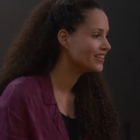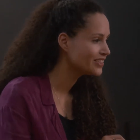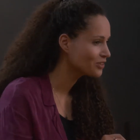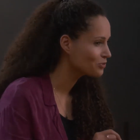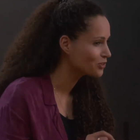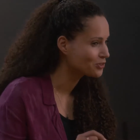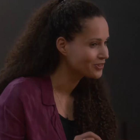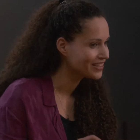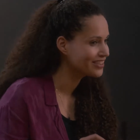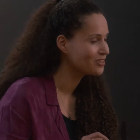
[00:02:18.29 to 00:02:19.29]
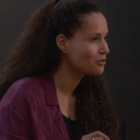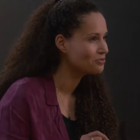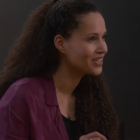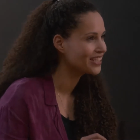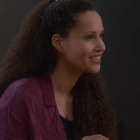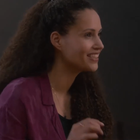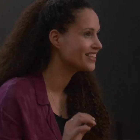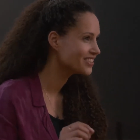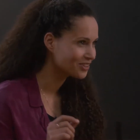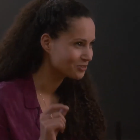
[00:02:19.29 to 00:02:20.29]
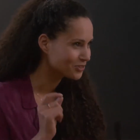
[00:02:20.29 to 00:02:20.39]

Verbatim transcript: this could work with this object and this